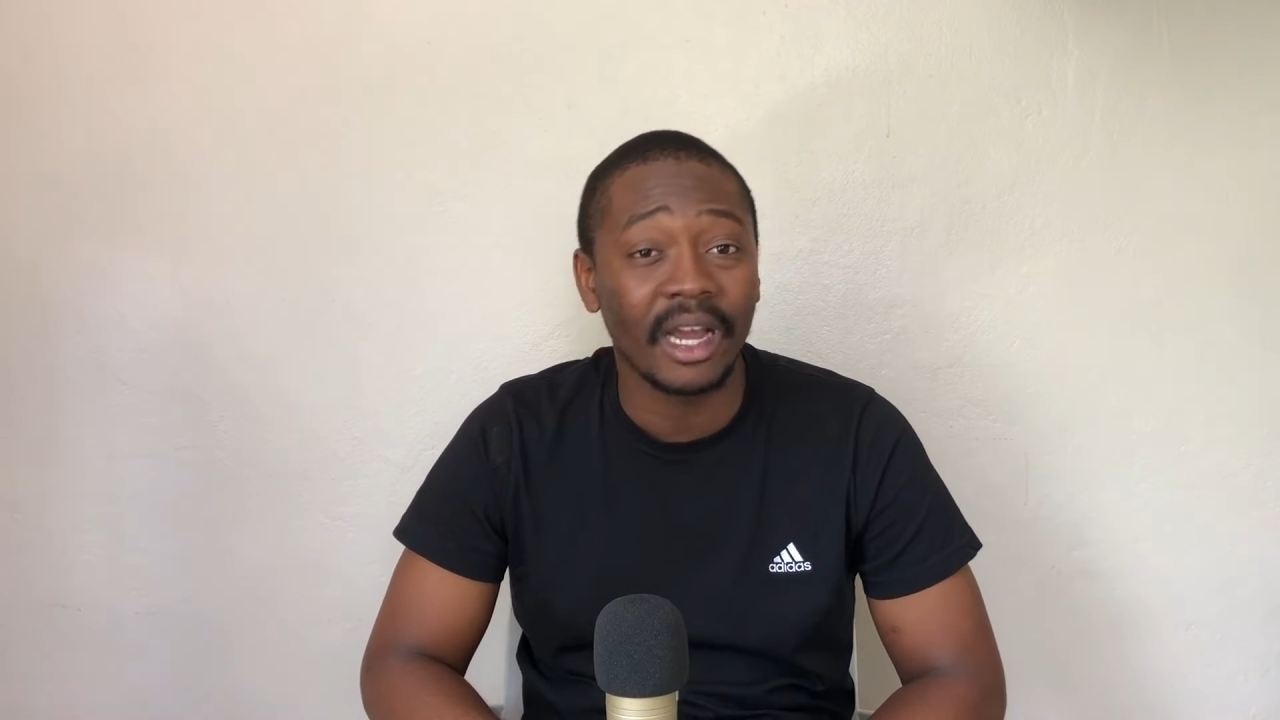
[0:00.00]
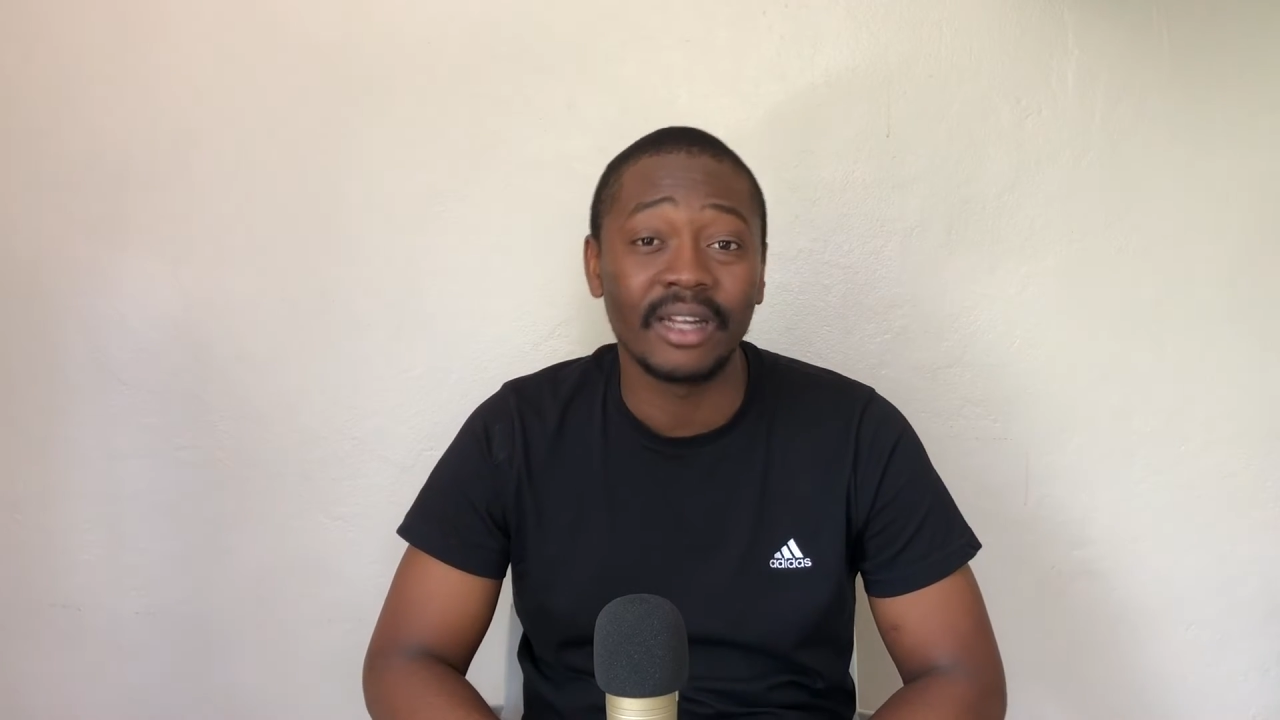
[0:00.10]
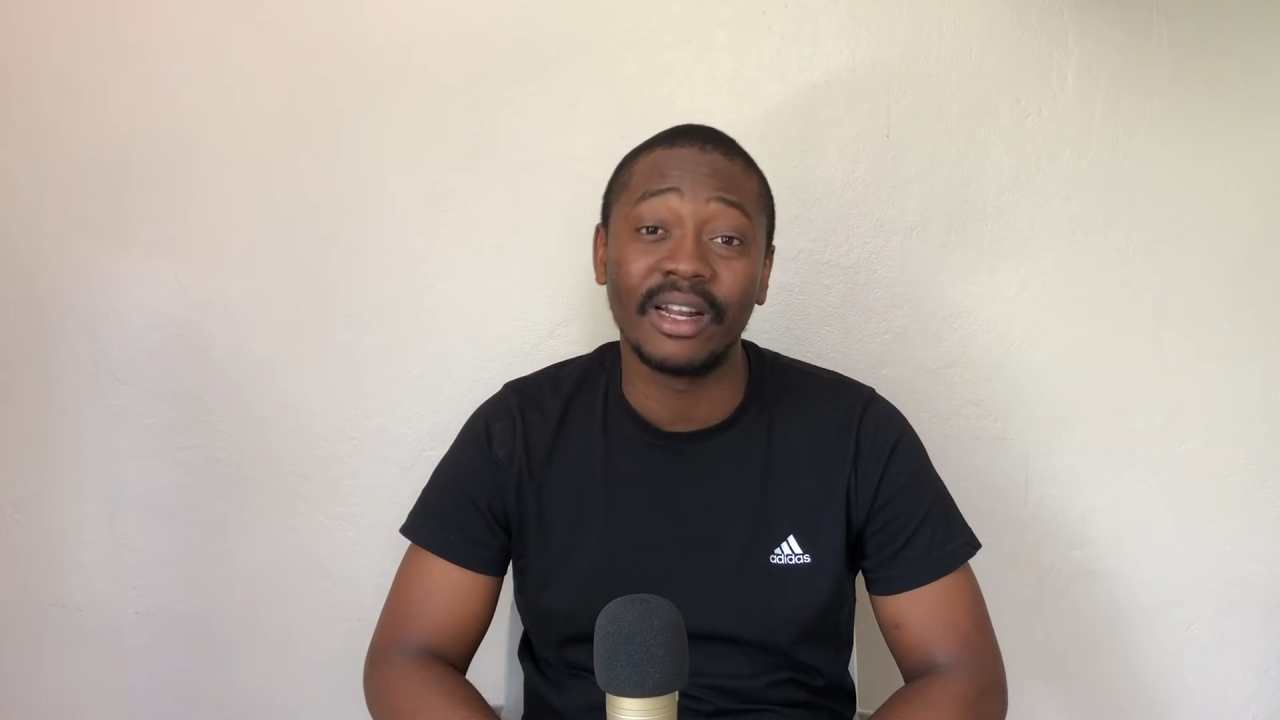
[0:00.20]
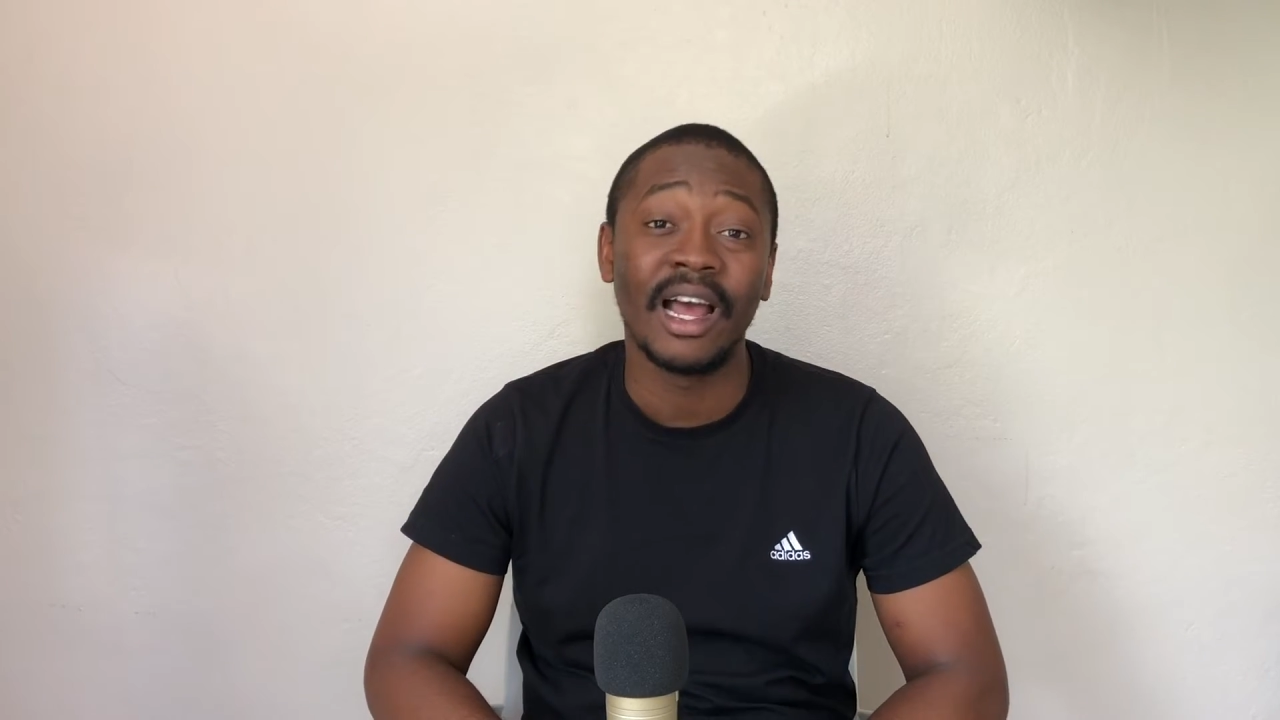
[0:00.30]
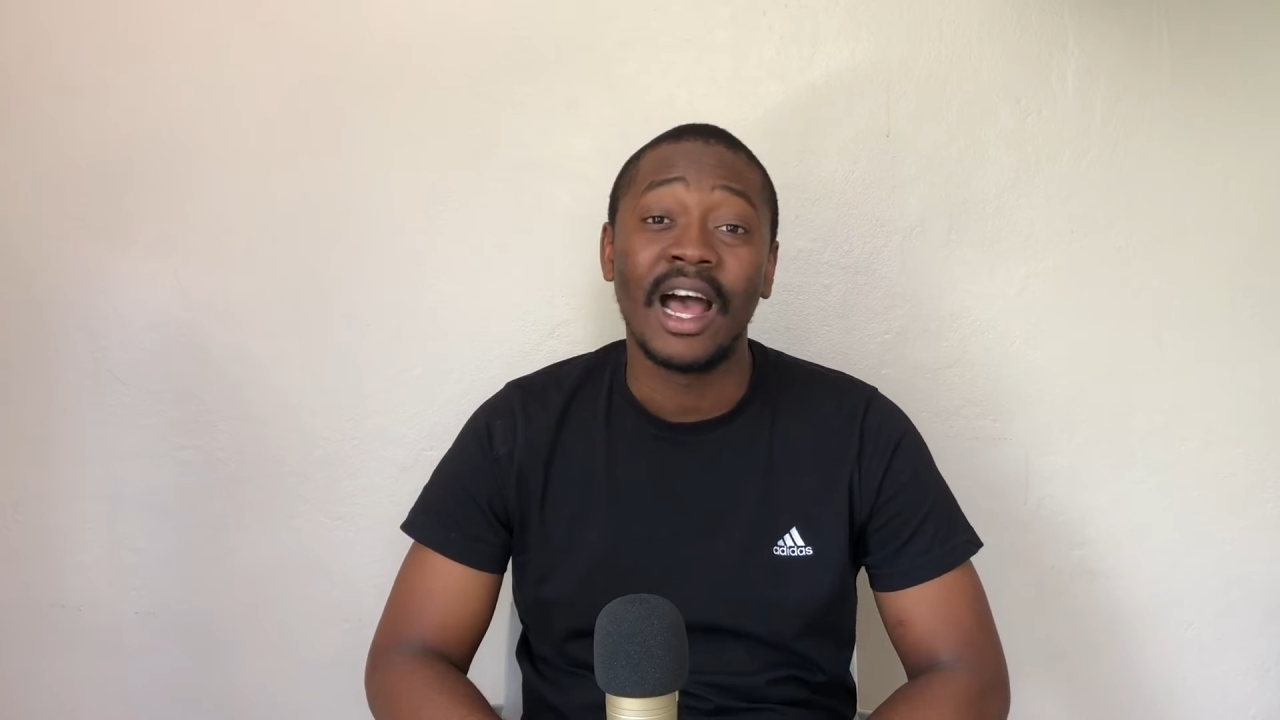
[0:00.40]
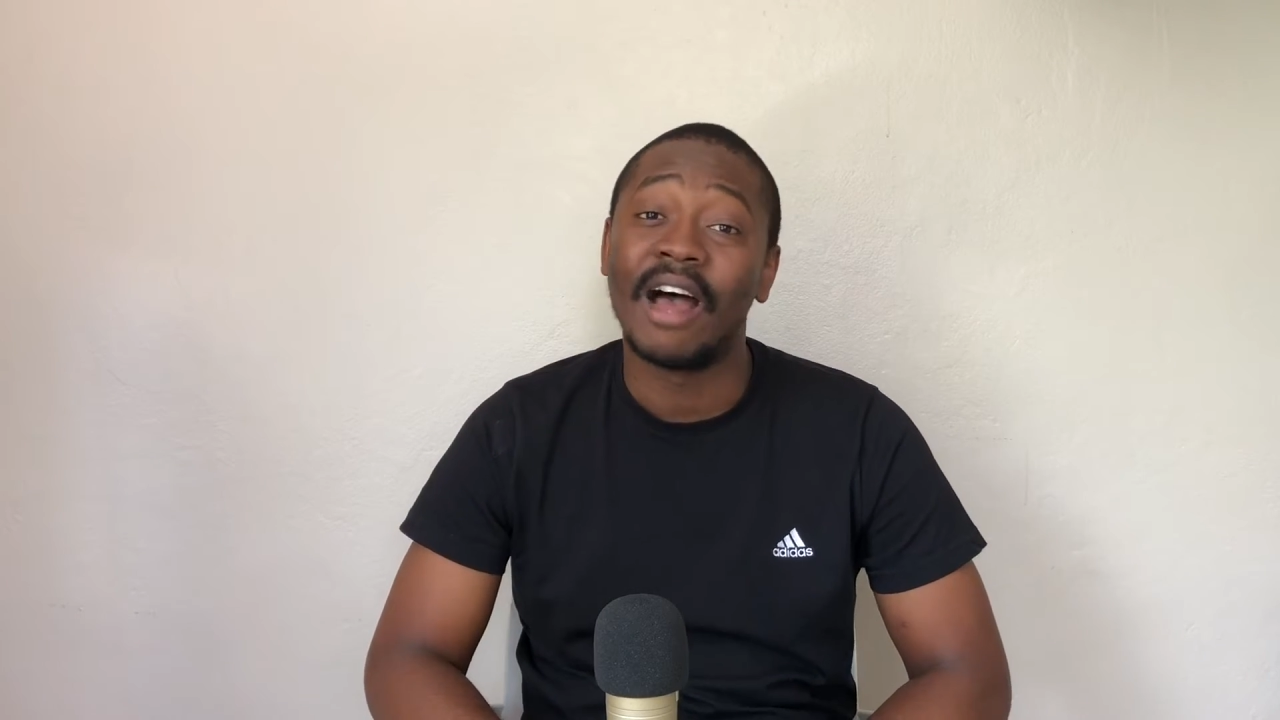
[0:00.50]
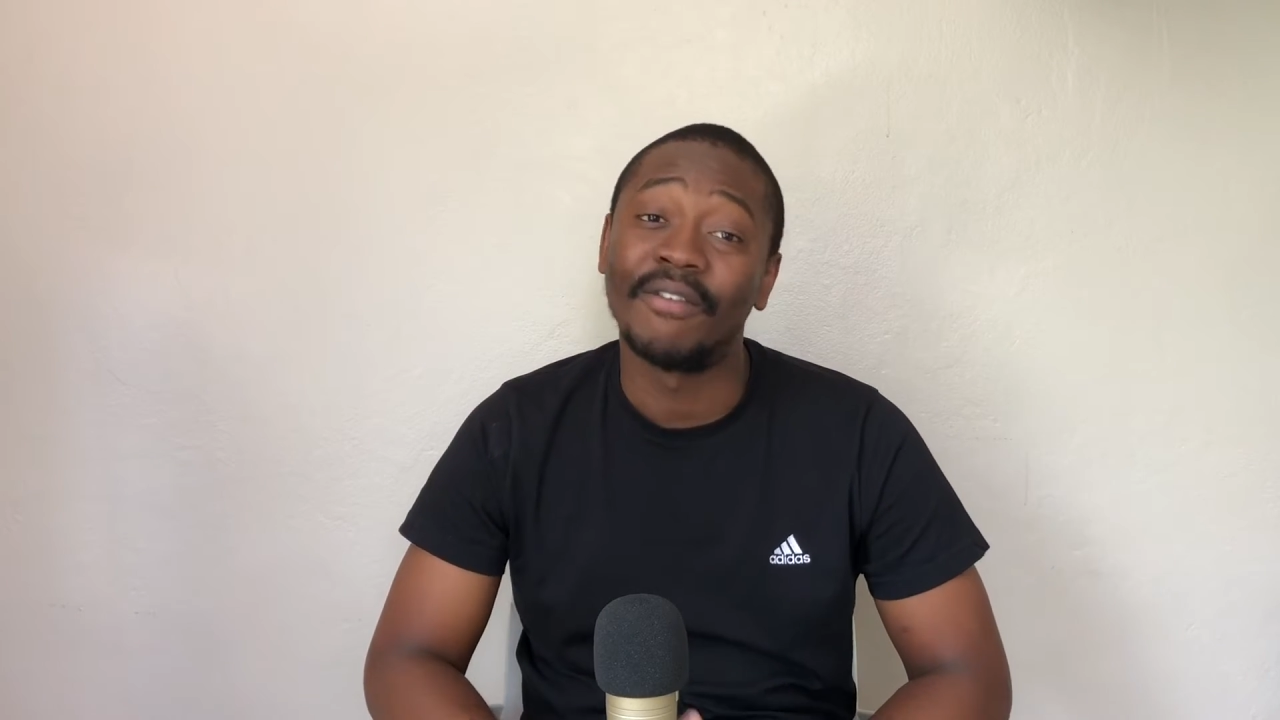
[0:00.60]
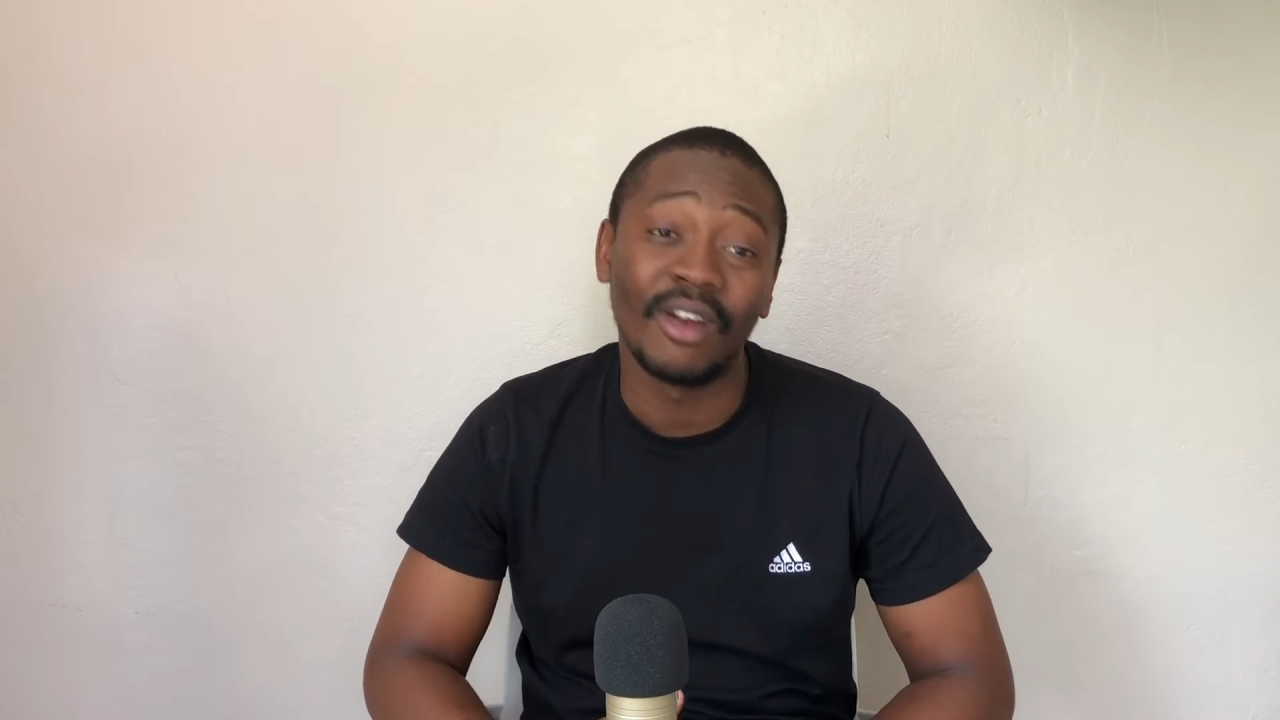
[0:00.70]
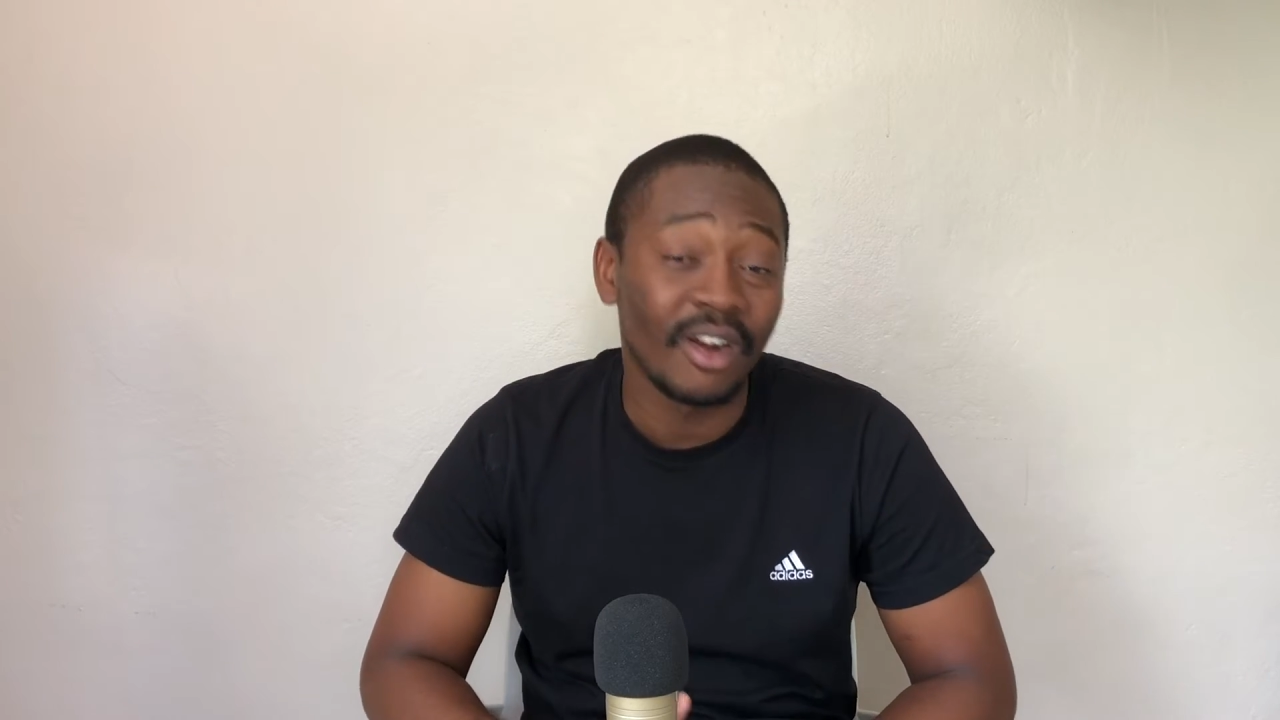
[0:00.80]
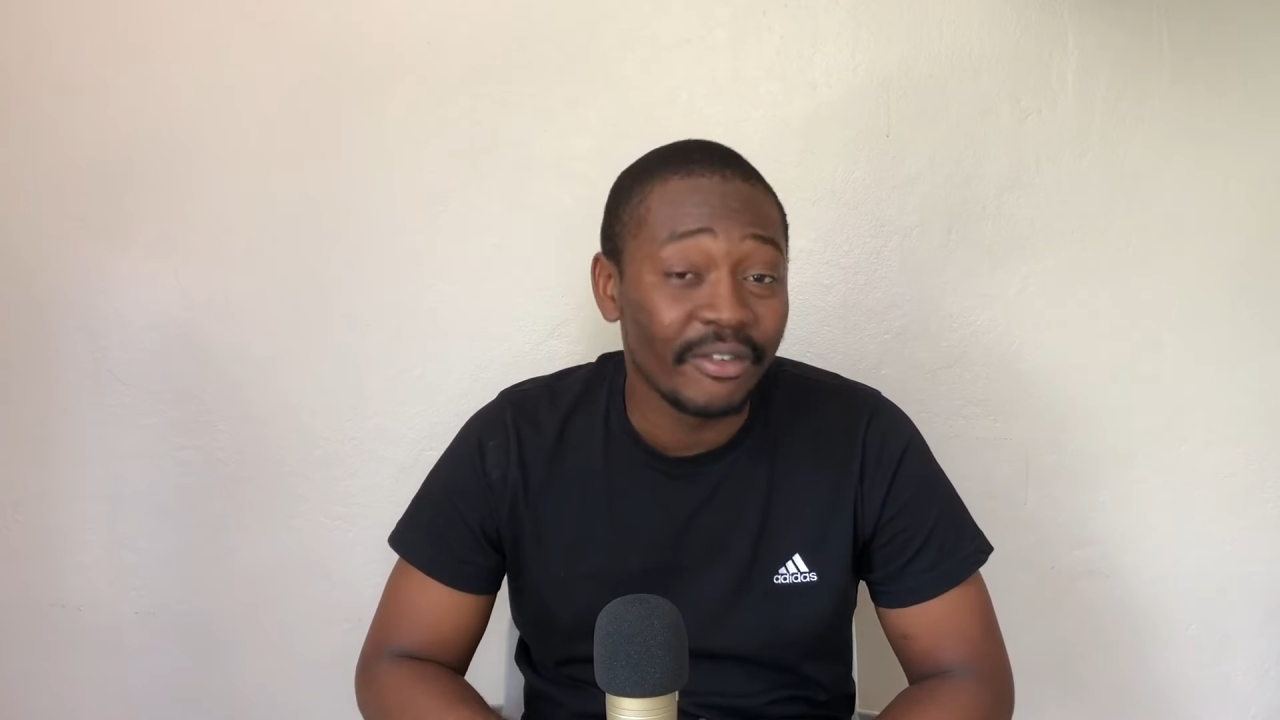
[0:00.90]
and I have a lot of